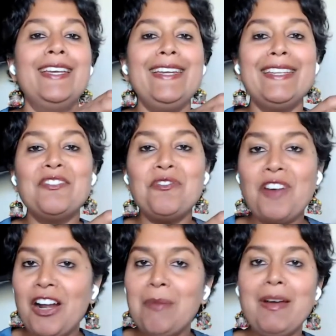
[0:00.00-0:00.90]
in
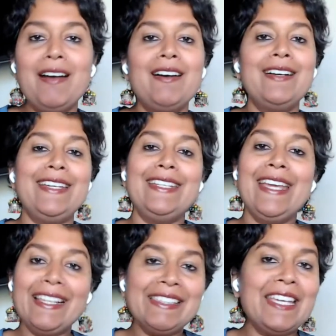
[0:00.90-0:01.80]
pharma, in
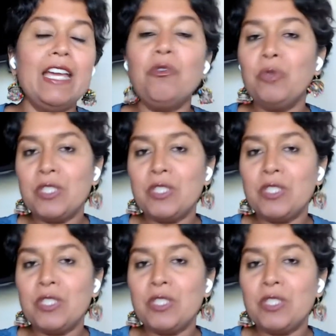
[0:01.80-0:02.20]
healthcare.